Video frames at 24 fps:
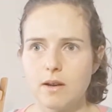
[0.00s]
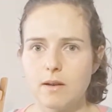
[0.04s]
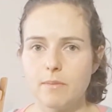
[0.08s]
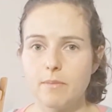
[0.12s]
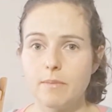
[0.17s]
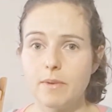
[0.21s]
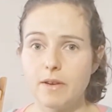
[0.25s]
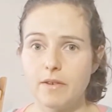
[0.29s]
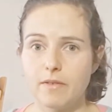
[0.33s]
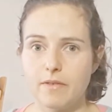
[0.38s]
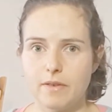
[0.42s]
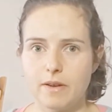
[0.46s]

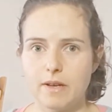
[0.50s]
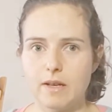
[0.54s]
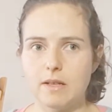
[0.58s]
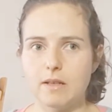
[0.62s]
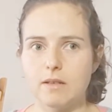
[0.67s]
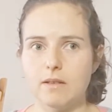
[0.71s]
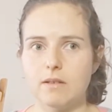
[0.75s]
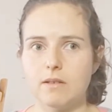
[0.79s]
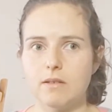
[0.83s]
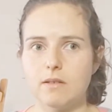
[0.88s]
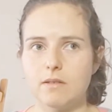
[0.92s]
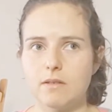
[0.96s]
BFL
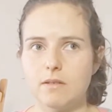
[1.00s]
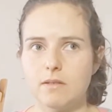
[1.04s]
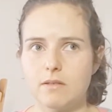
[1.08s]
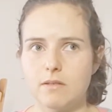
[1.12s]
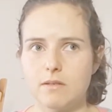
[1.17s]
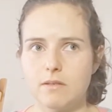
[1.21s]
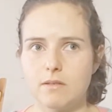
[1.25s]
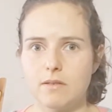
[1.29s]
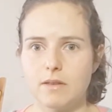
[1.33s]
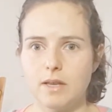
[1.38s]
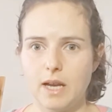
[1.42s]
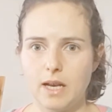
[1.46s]

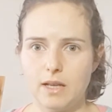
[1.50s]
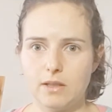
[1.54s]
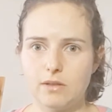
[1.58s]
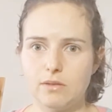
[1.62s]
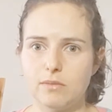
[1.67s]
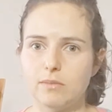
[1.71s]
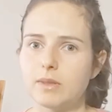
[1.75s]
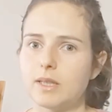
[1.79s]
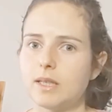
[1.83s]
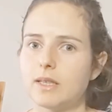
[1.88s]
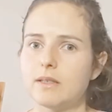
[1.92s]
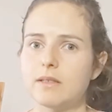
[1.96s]
nylon
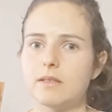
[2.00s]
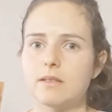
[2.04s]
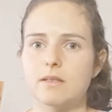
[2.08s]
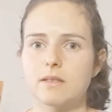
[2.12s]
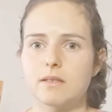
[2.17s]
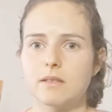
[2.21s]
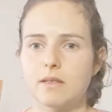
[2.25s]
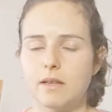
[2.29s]
blends.